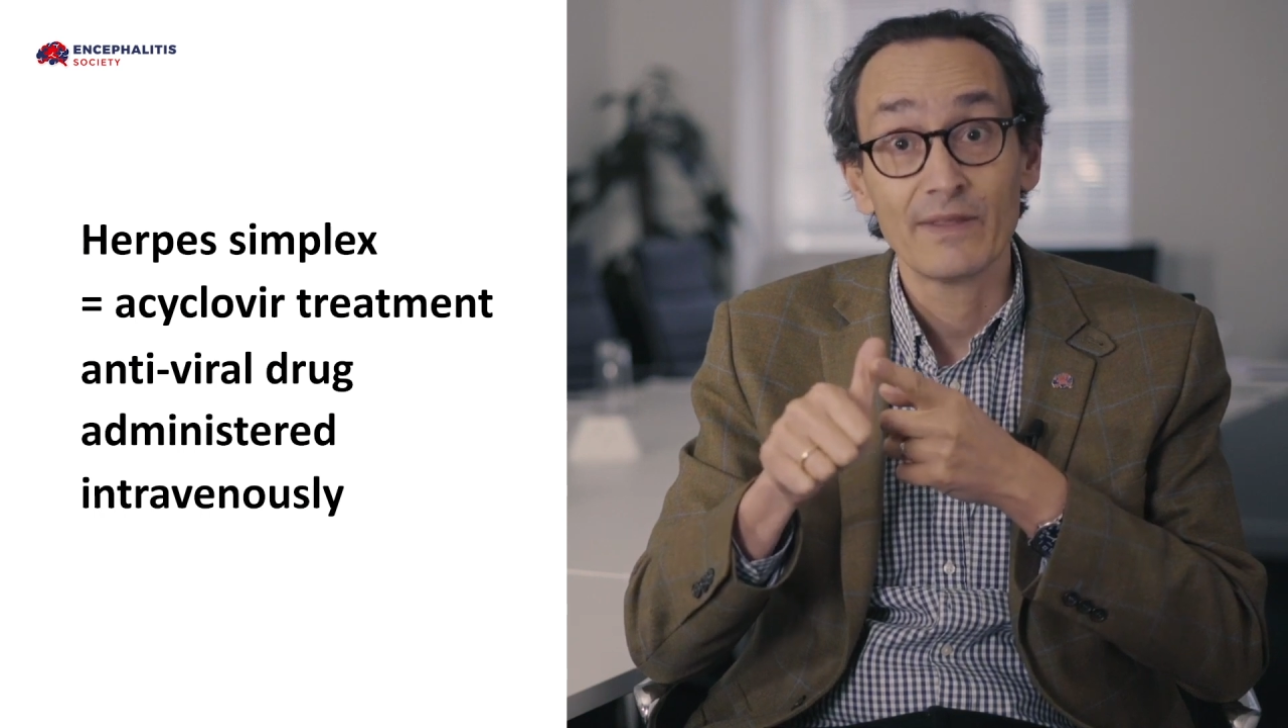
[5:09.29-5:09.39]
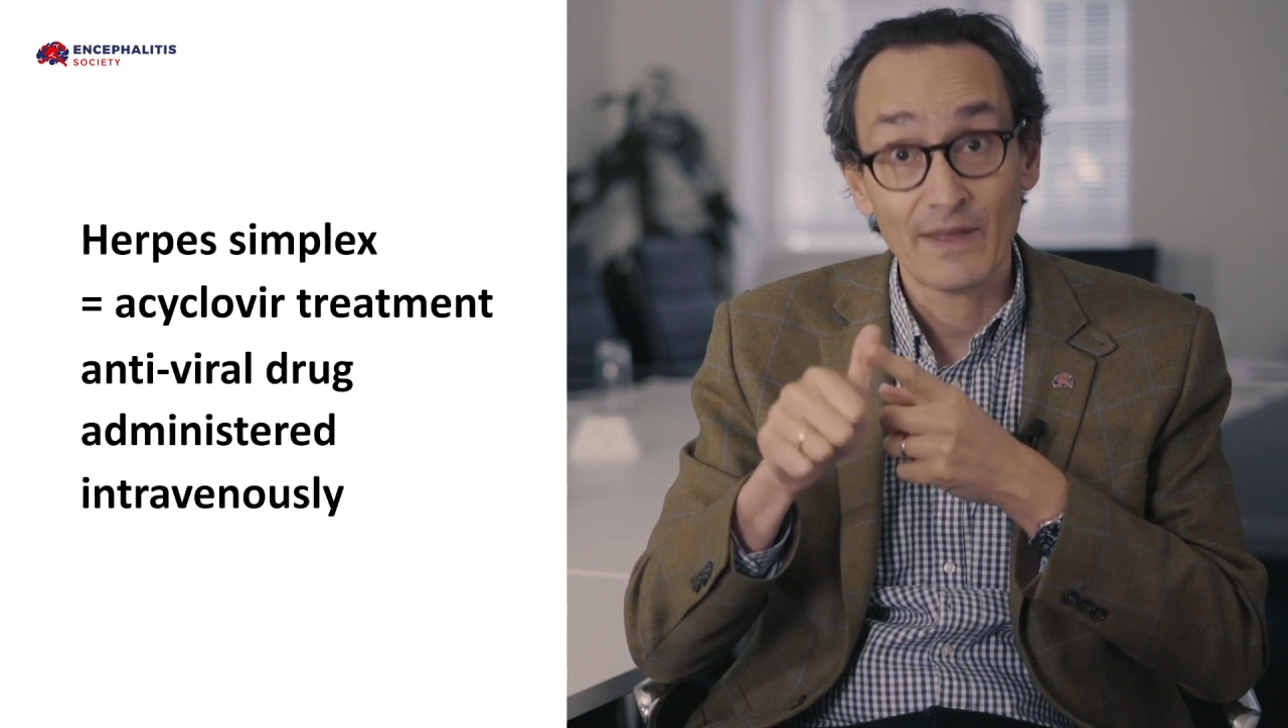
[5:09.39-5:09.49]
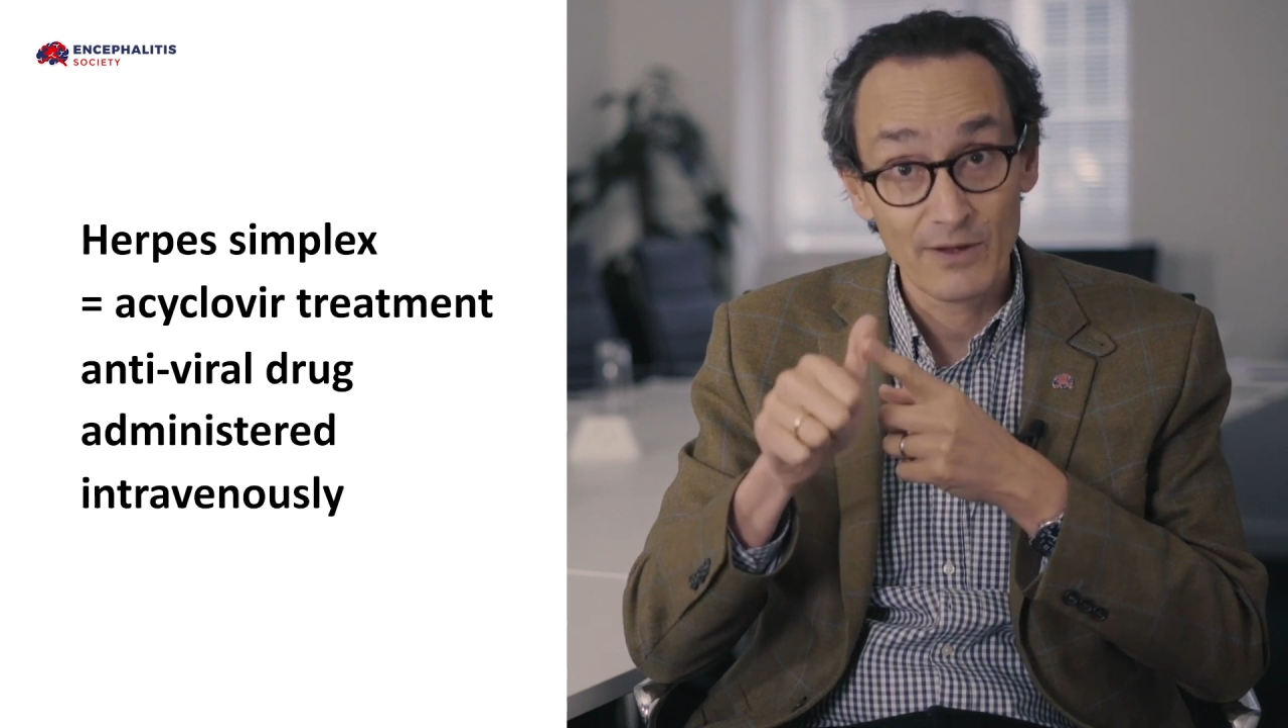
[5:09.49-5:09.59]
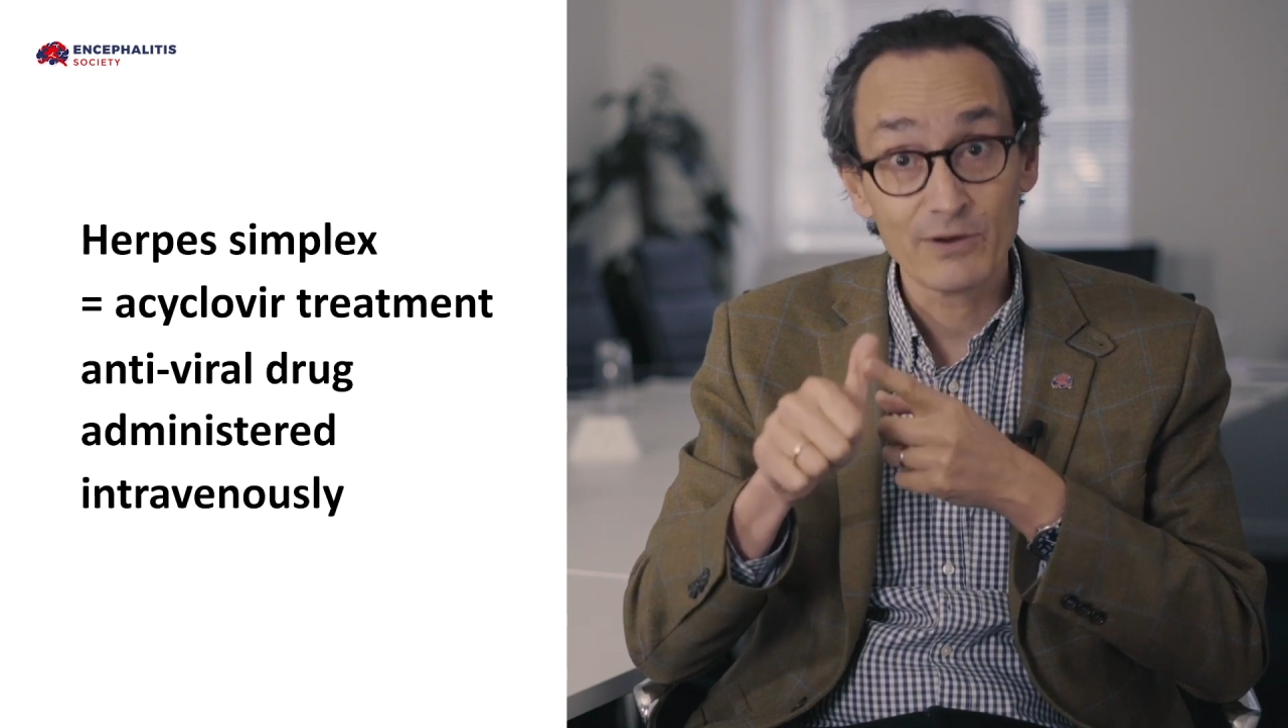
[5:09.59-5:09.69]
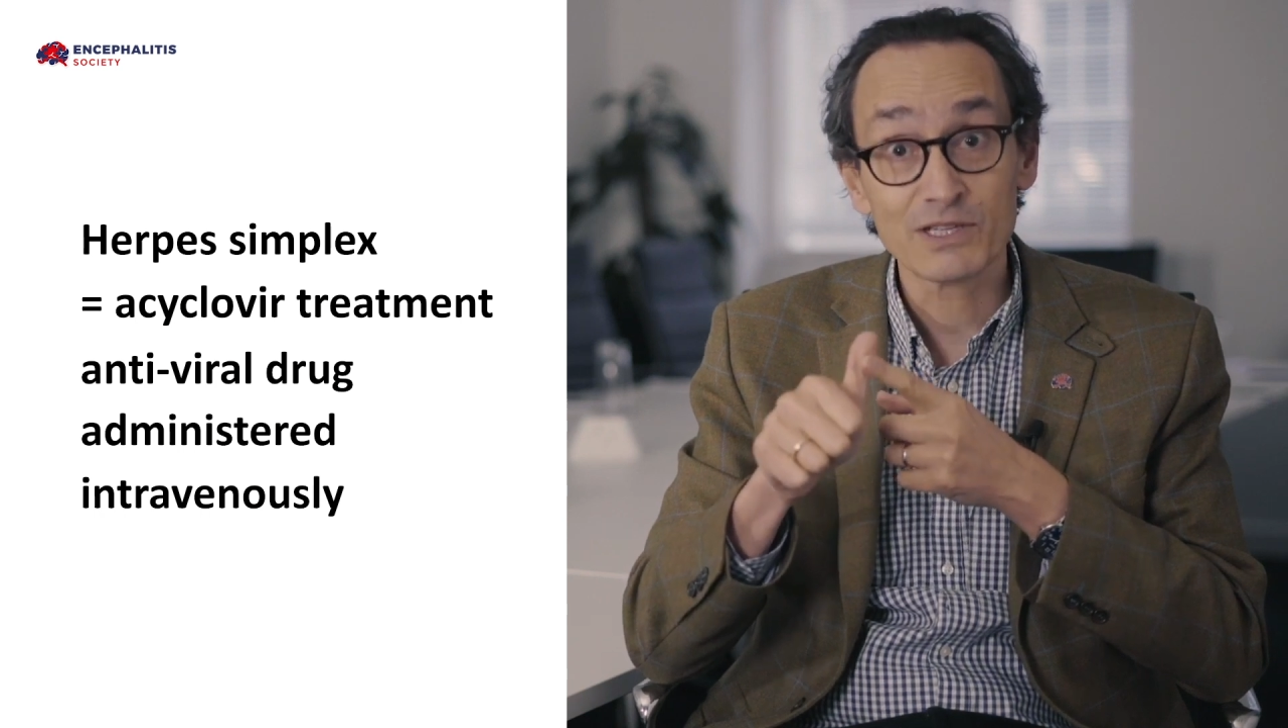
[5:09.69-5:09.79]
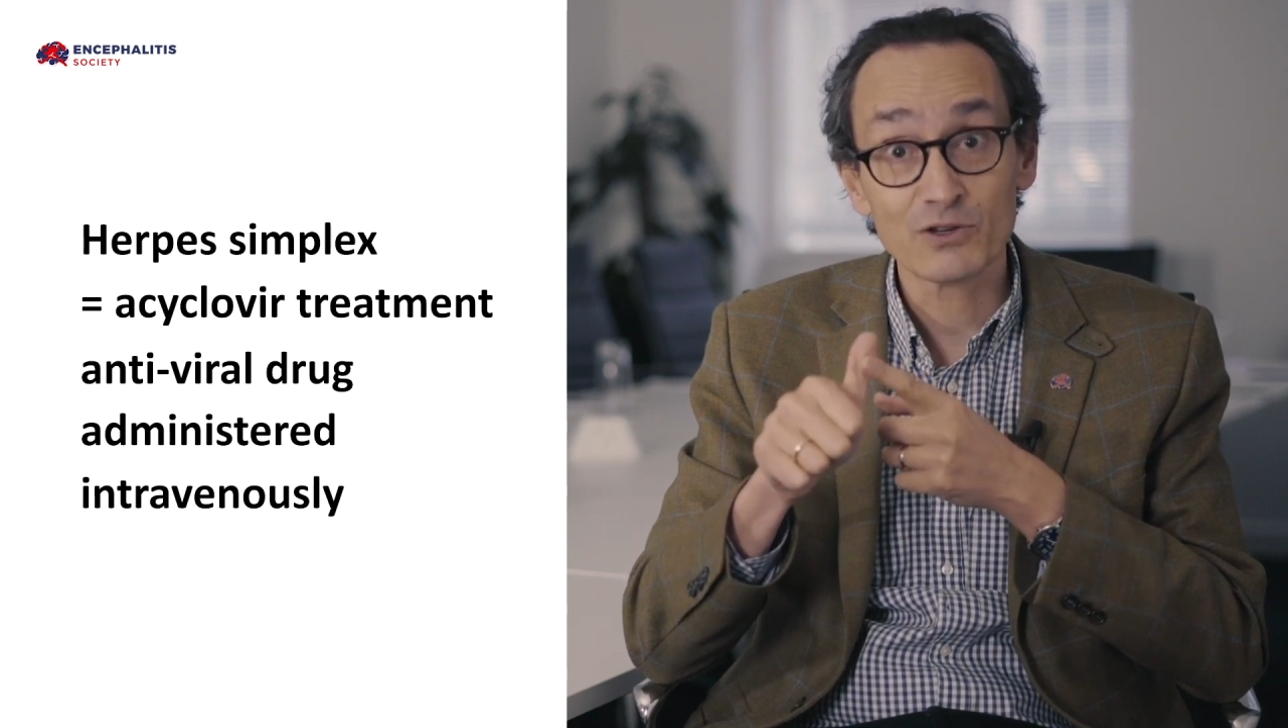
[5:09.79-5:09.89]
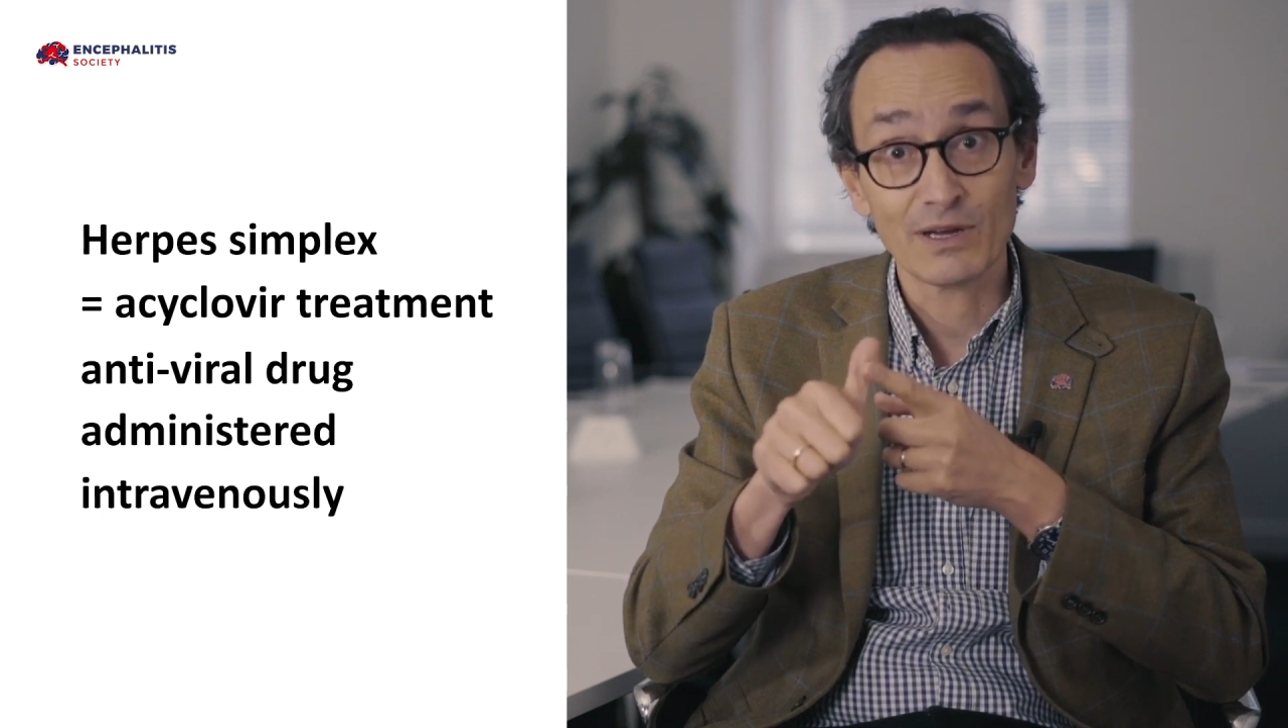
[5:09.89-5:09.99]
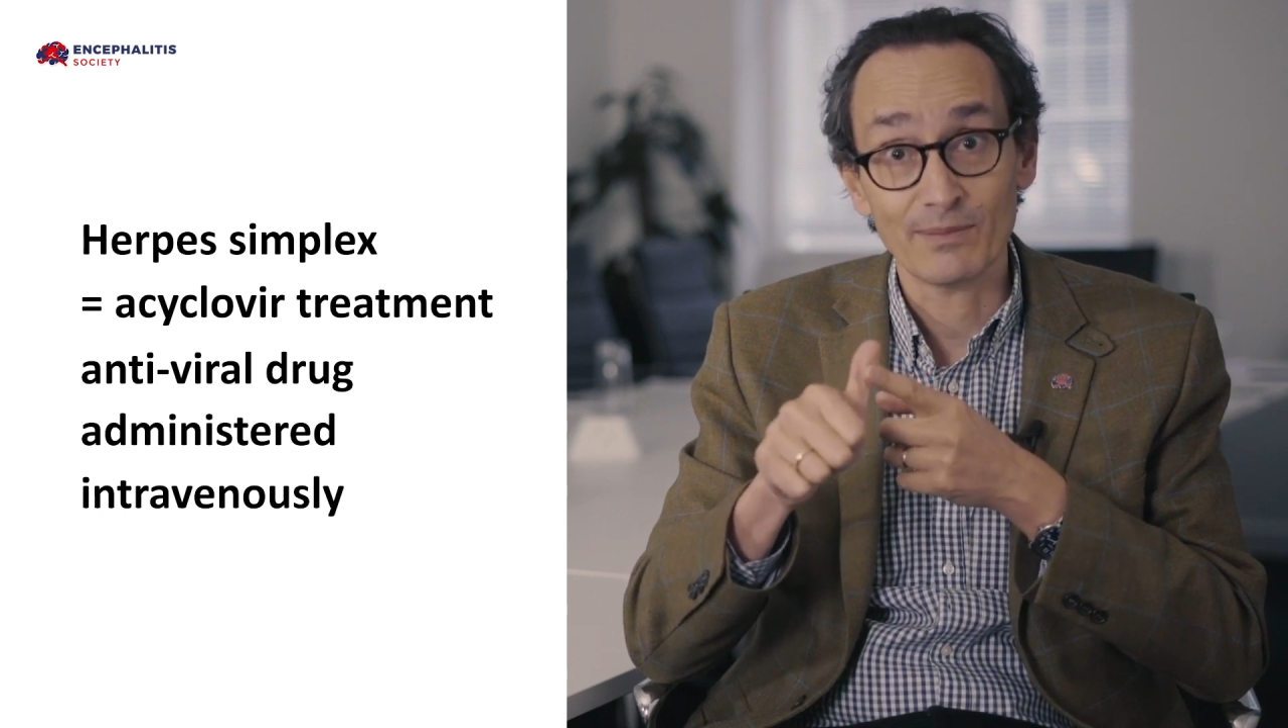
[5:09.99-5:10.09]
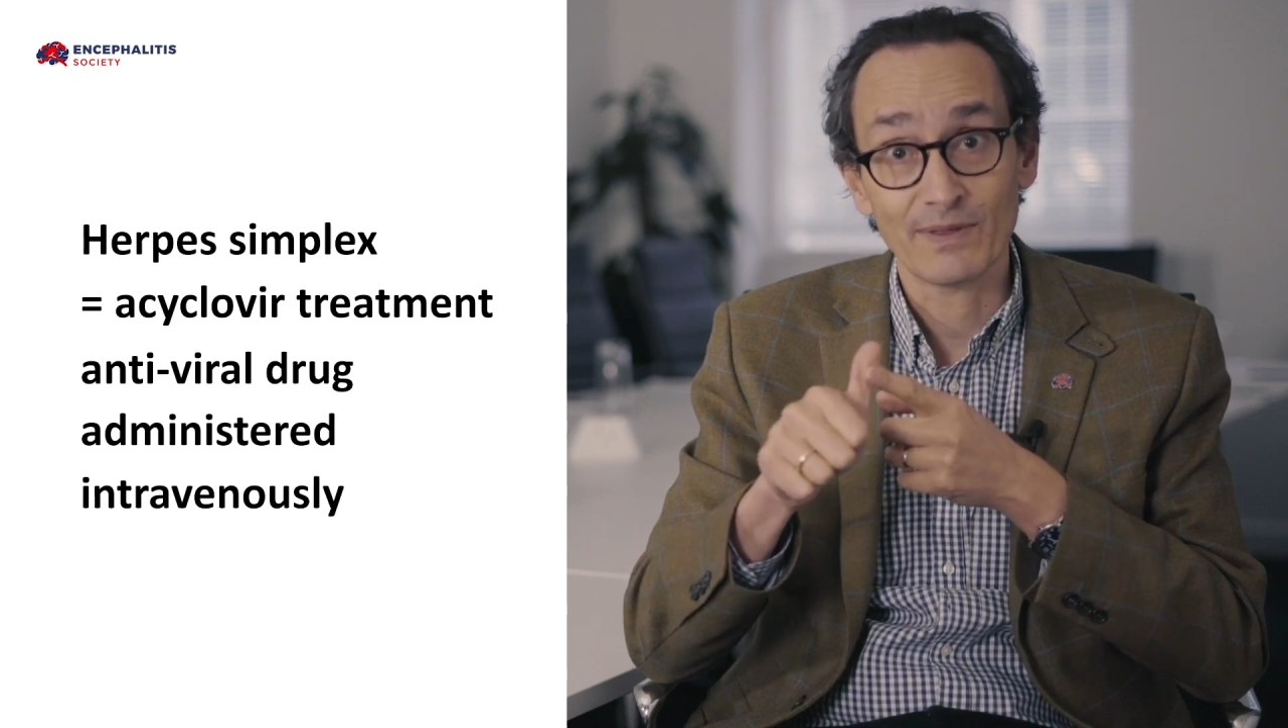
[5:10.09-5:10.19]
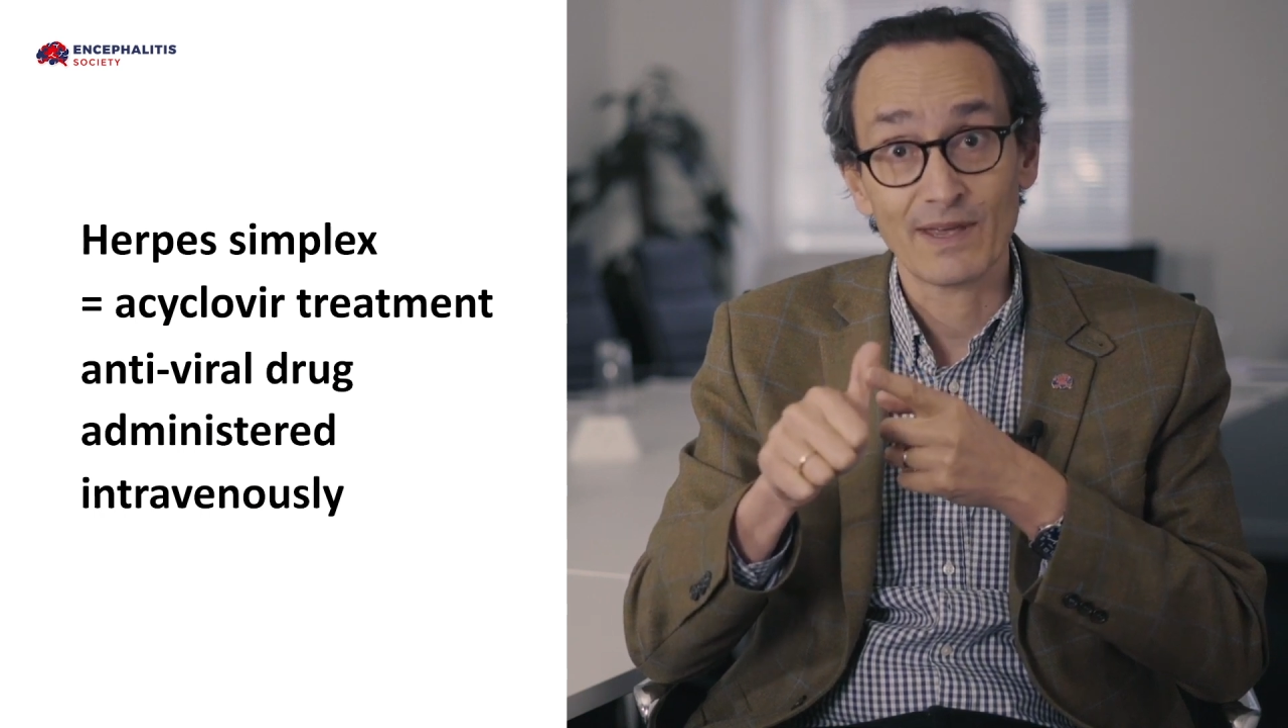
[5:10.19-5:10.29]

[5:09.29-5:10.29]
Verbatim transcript: then there is treatment.